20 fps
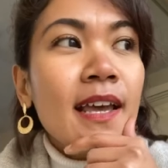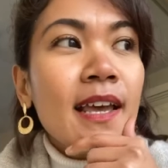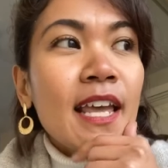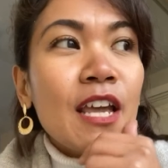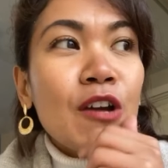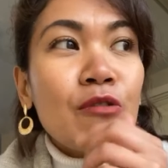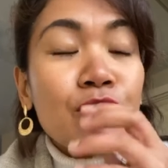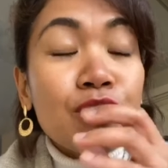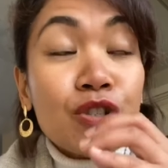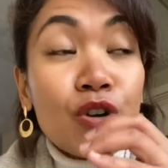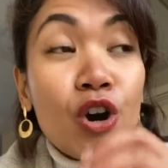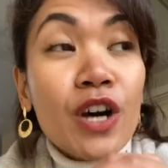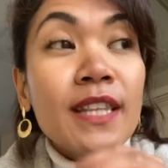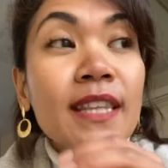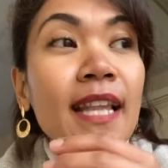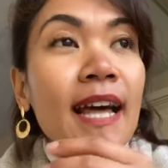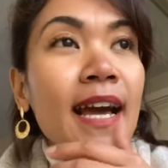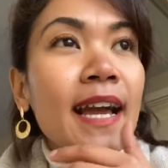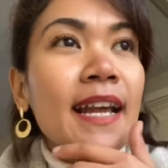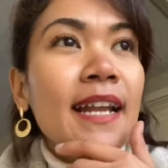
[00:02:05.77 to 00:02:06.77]
It was
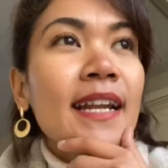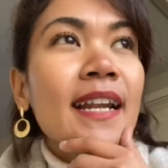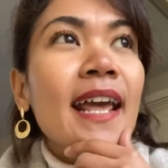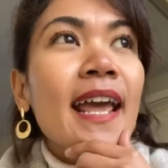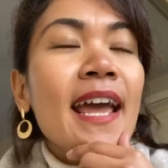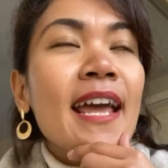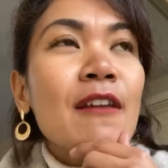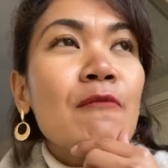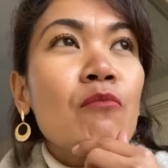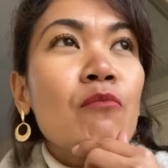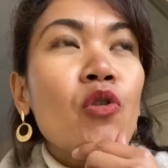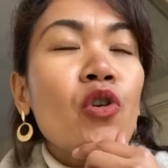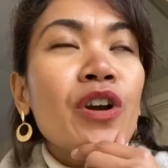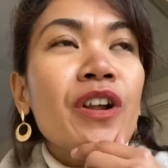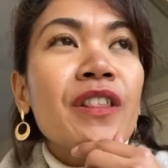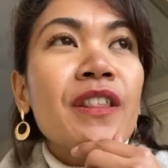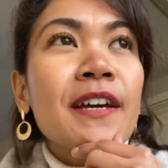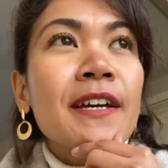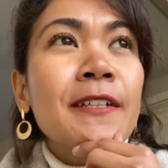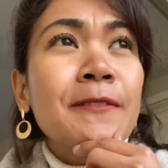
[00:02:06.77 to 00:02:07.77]
online, and more
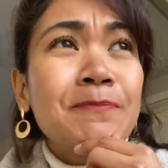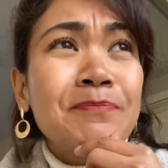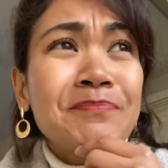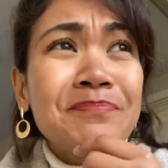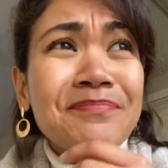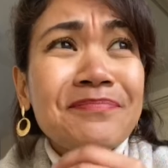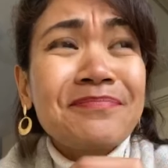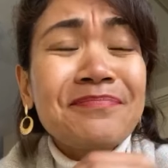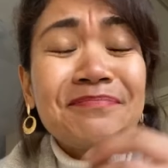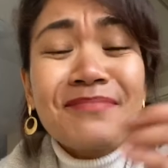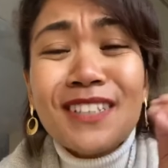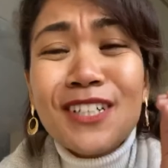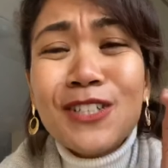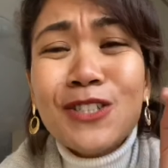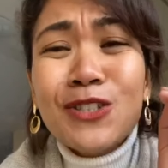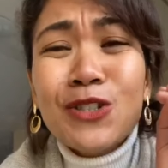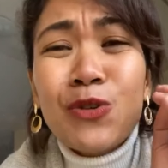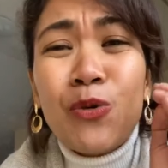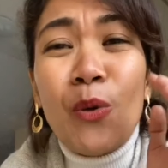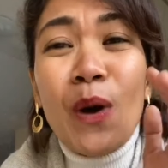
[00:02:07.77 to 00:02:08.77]
than
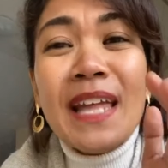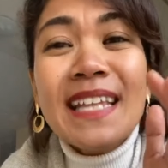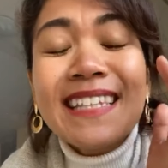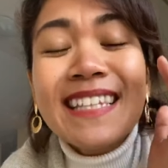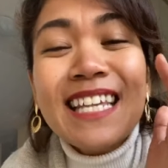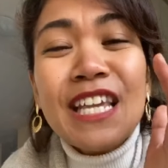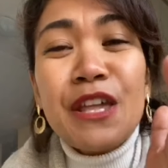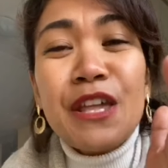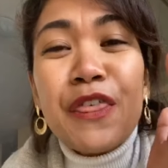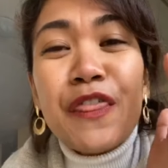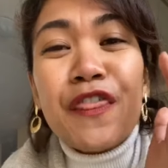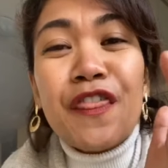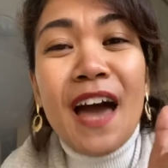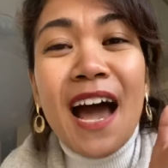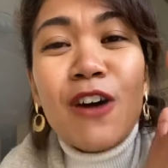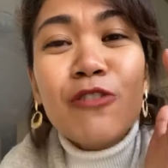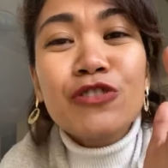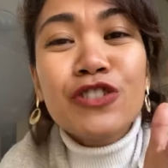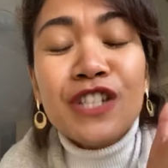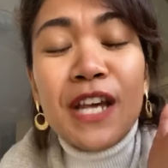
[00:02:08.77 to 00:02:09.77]

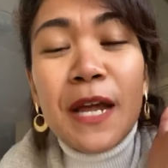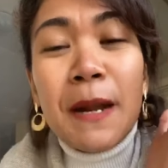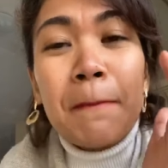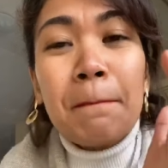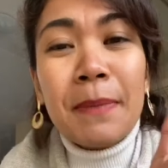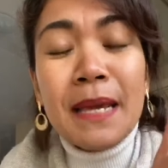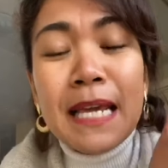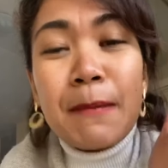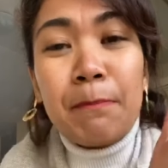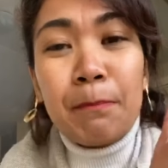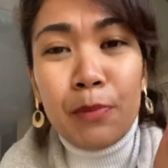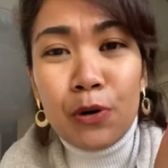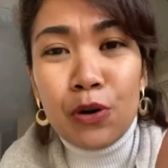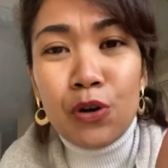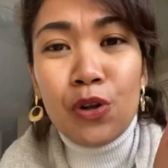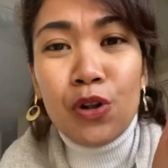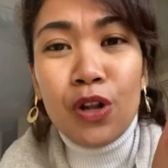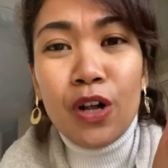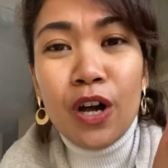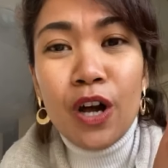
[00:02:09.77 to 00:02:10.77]
20,000
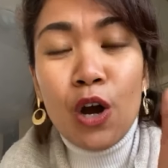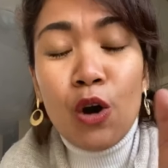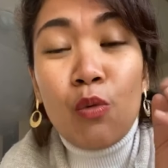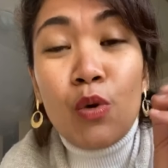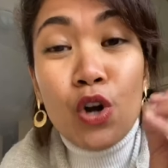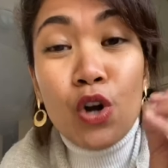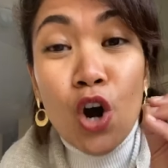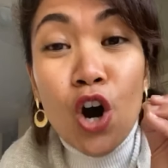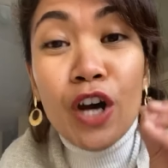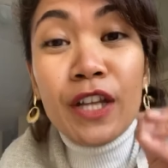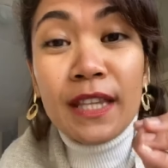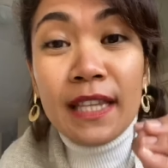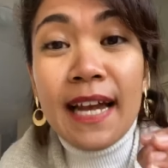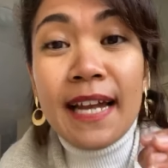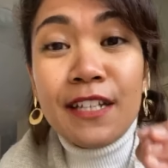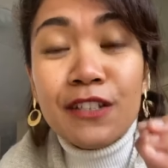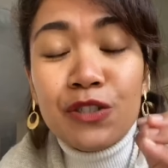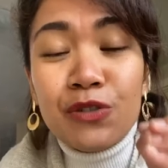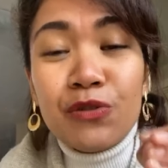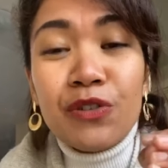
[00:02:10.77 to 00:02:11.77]
people were
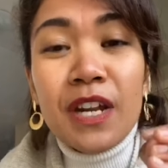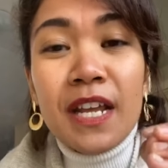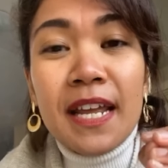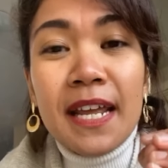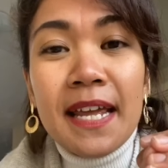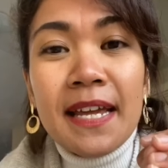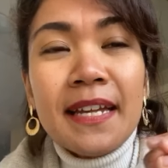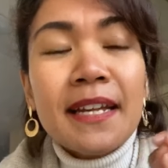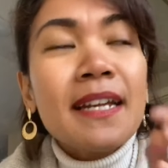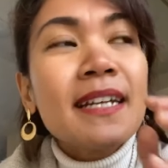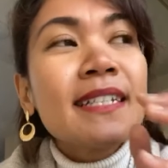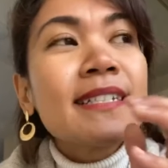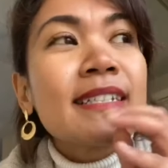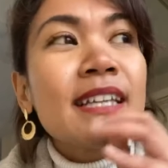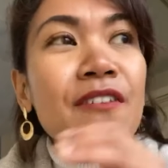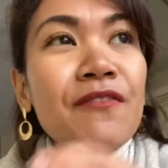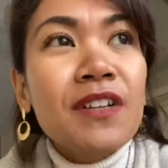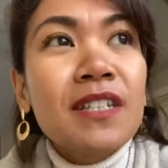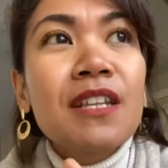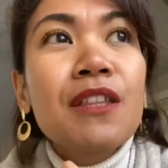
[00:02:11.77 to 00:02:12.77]
online tuning in,
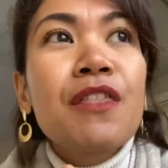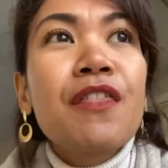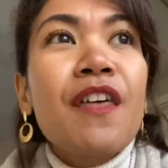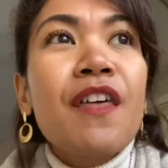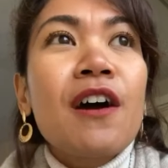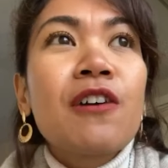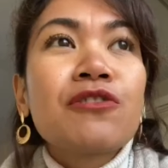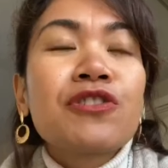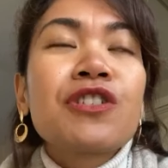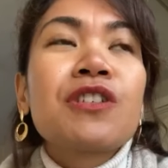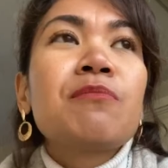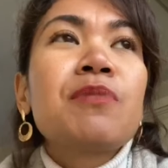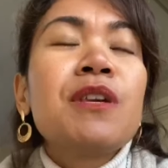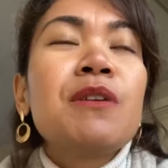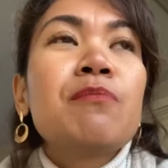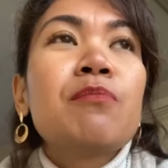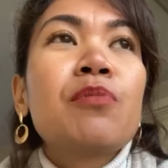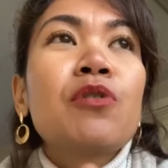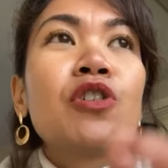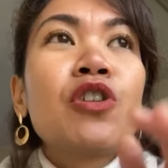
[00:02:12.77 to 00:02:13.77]
17,000
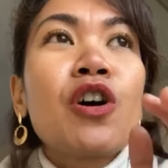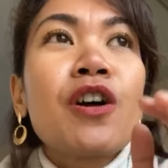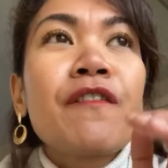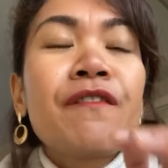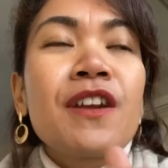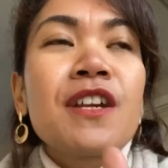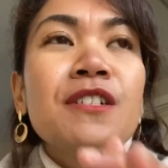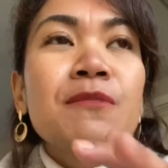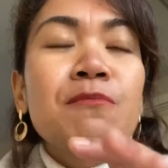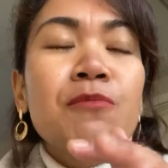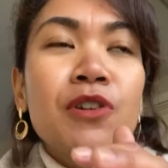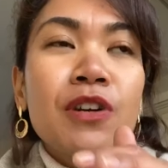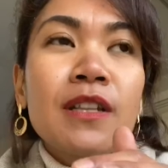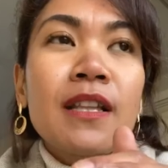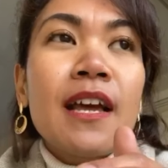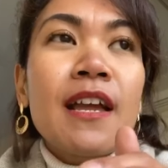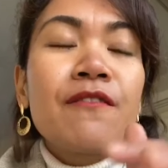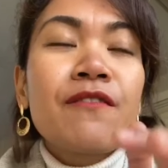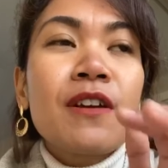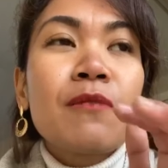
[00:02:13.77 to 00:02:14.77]
people on Facebook
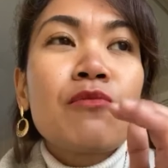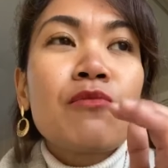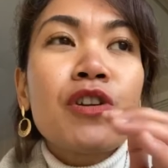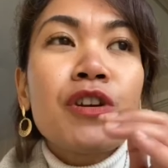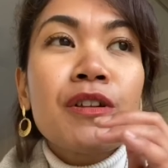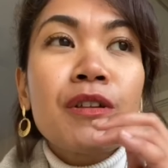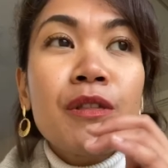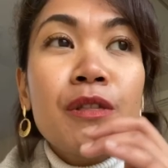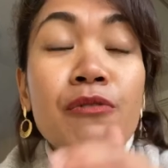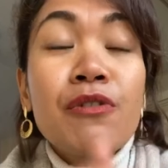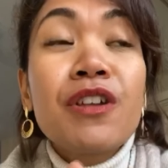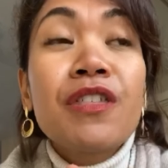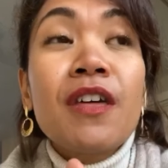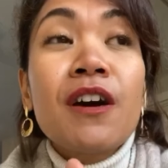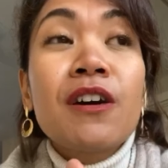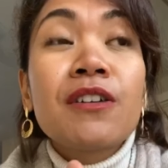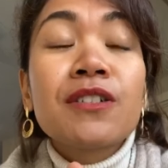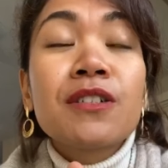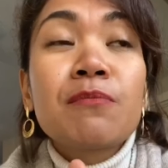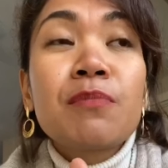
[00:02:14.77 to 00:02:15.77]
Live, and more than
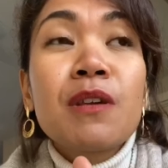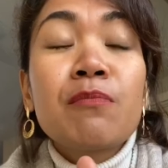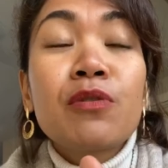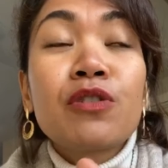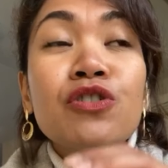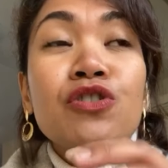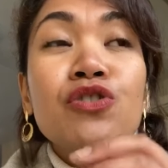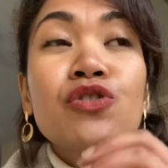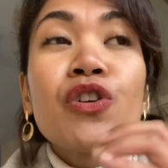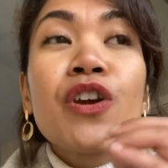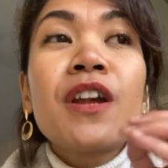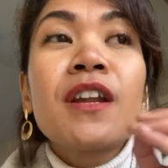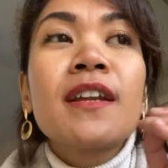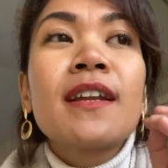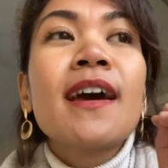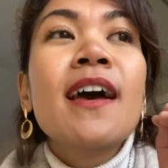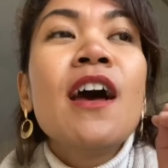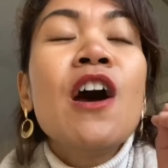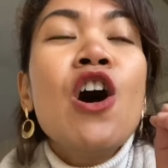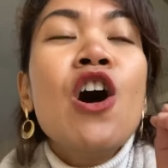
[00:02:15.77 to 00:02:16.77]
3,000 people joined
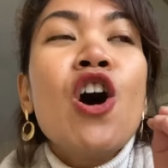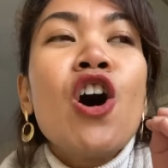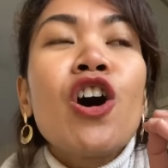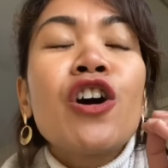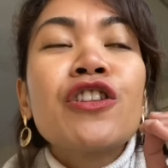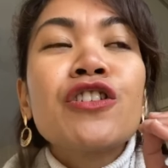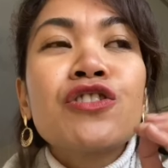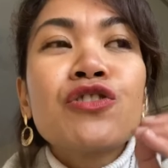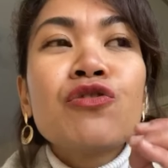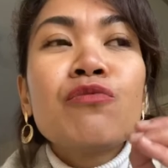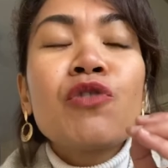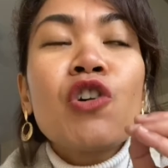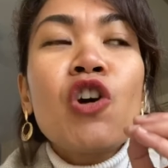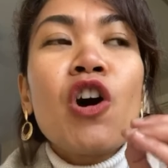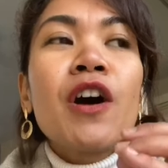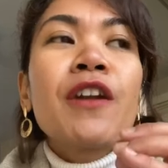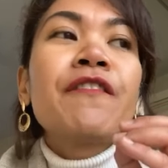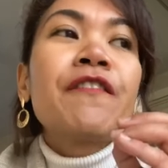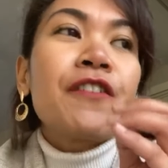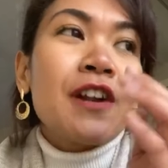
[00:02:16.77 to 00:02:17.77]
on the Zoom
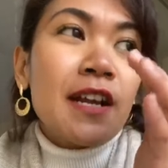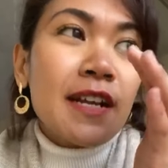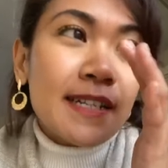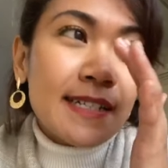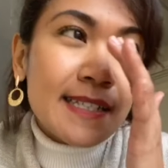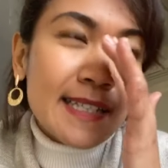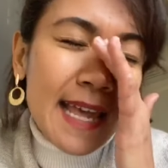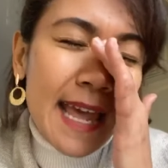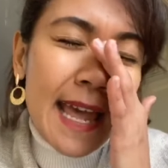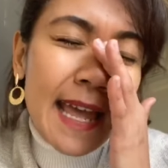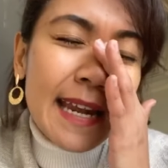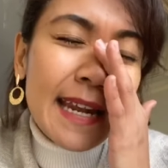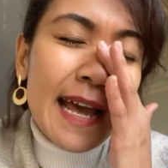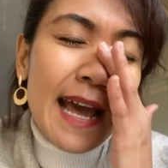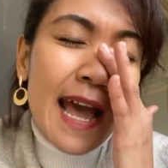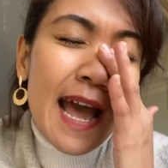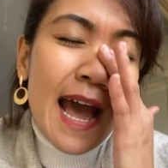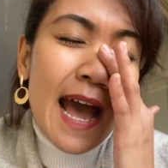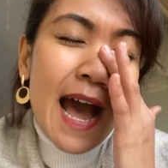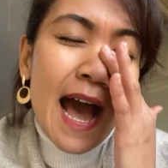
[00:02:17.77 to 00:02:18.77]
conference. And
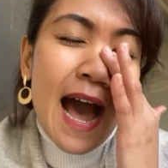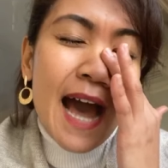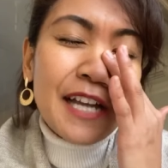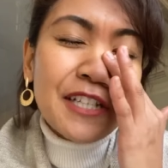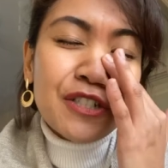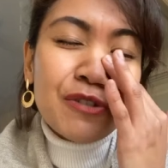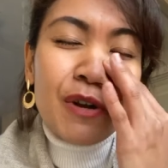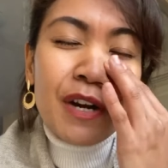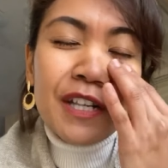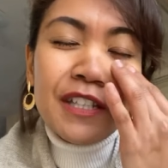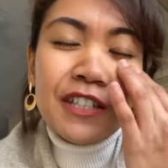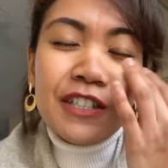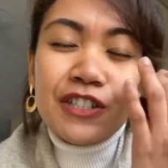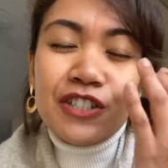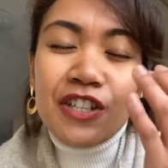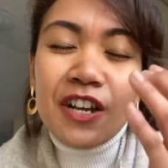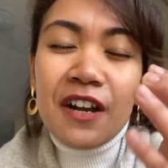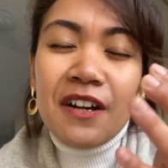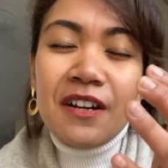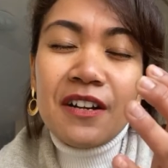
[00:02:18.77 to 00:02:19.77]
I just wanted to
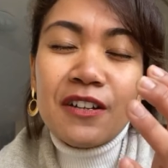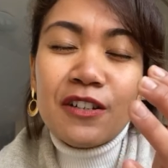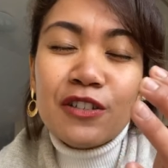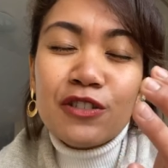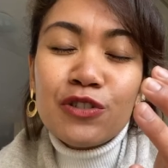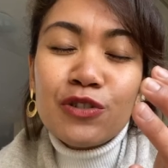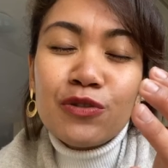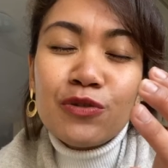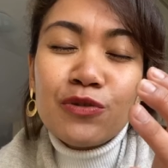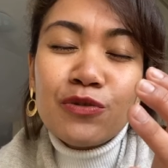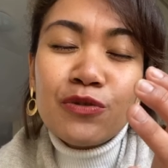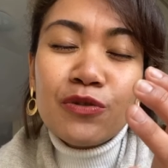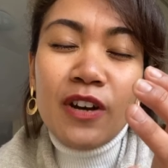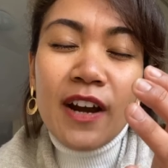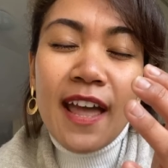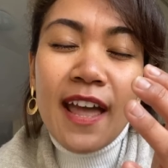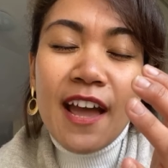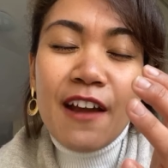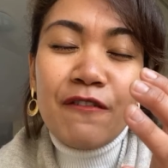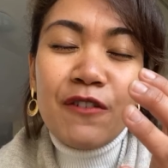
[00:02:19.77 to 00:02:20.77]
share to
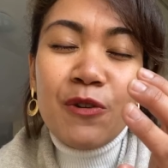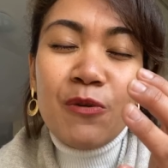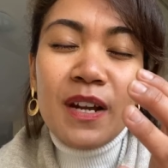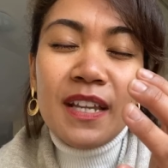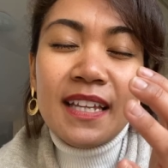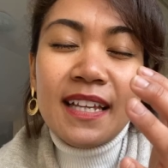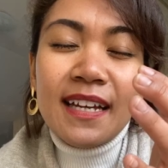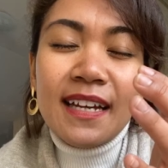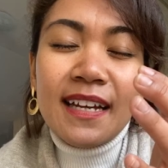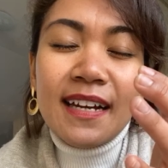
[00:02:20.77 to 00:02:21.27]
everyone.